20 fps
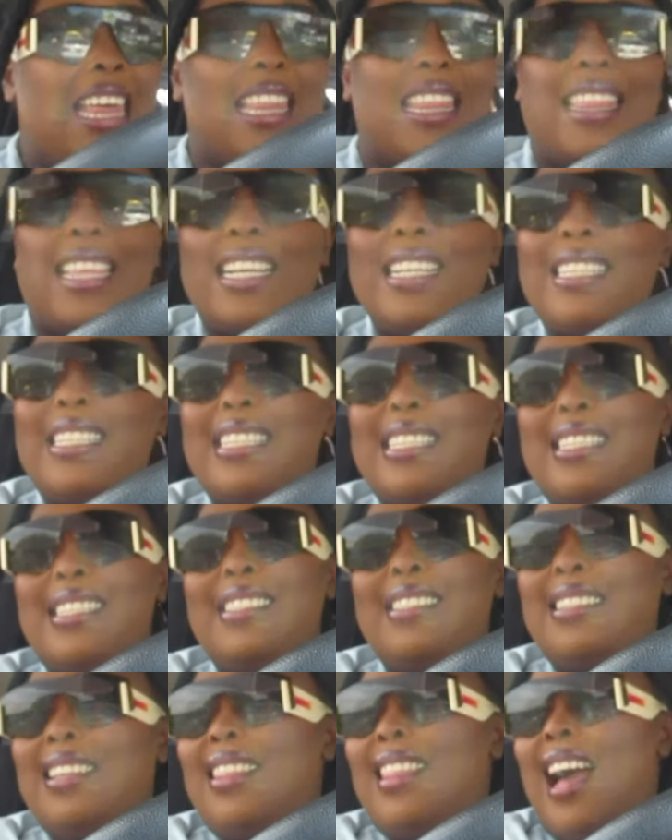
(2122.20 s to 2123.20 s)
This
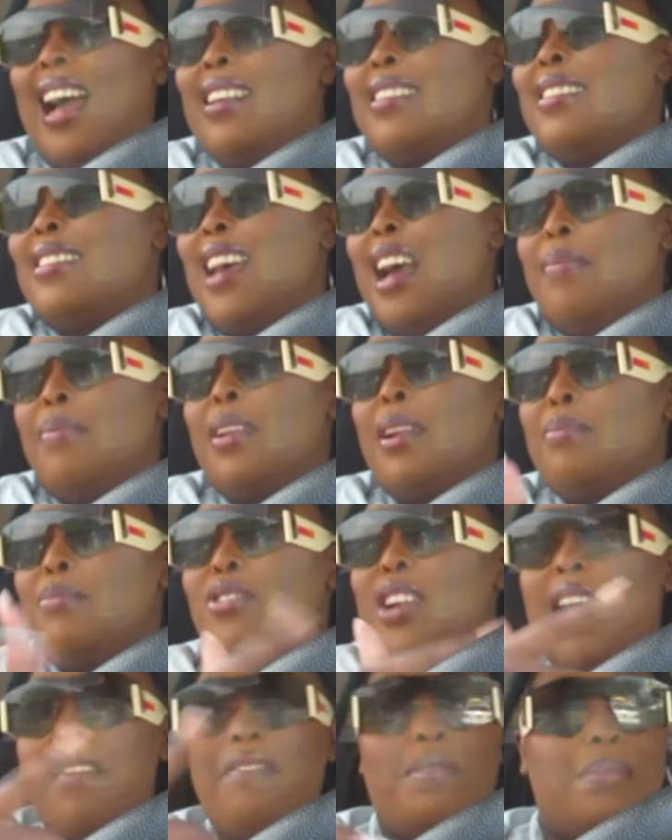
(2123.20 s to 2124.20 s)
is the last time that I'm
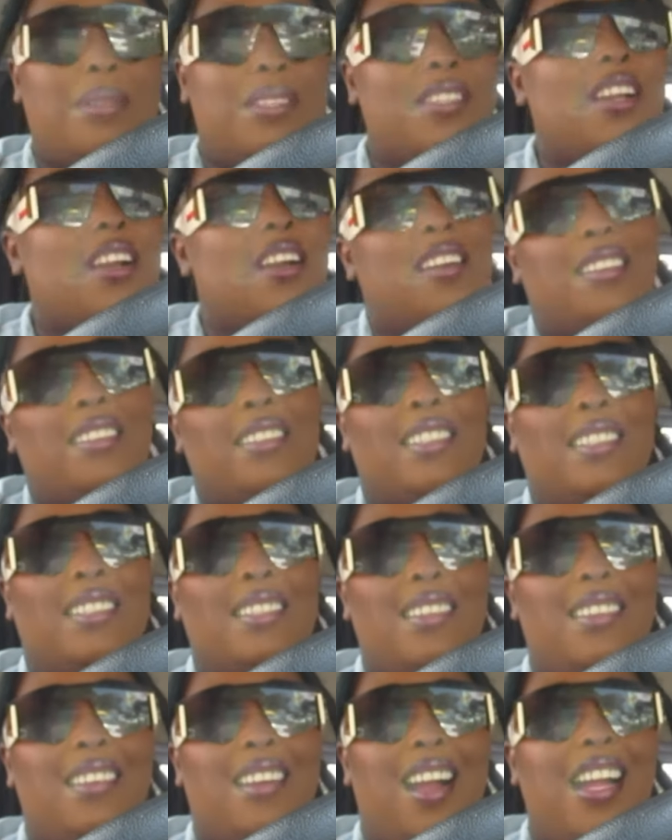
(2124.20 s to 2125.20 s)
driving Miss Girl,
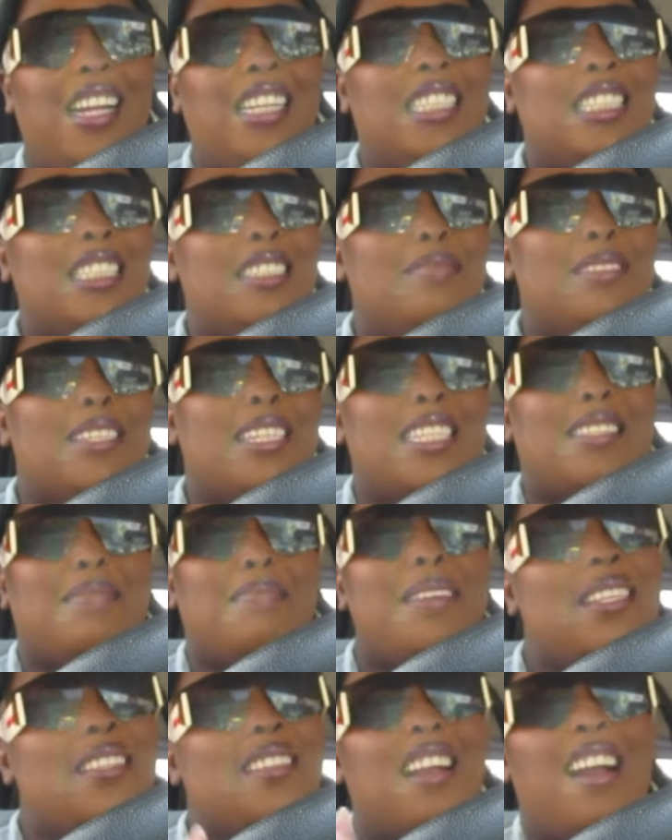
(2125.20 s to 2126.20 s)
because
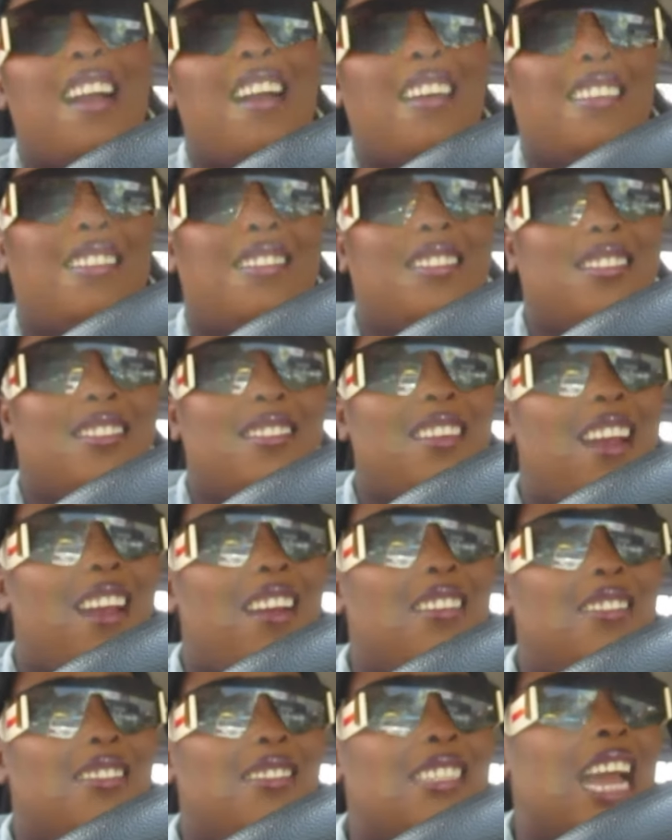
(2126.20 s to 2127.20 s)
Miss Girl
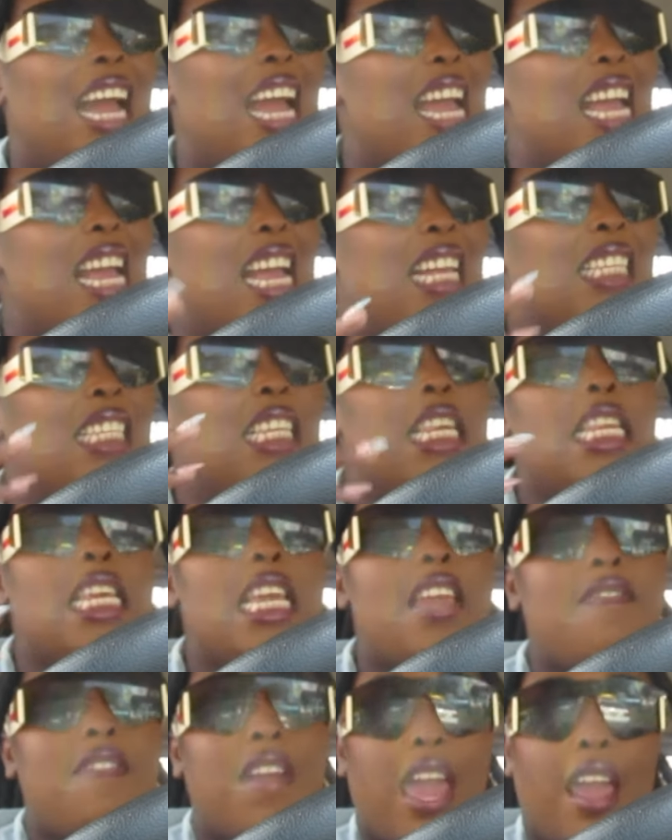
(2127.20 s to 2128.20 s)
is
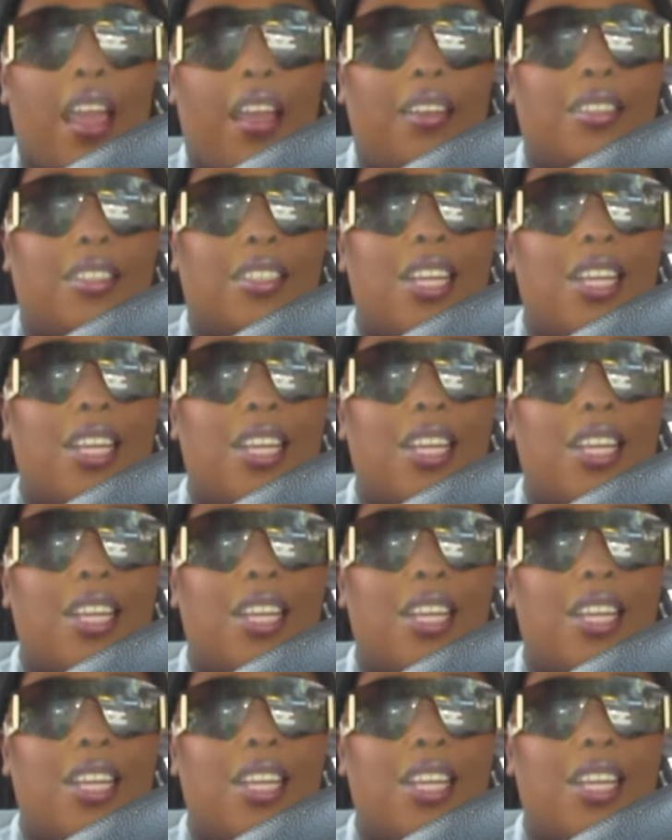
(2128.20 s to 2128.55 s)
leaving.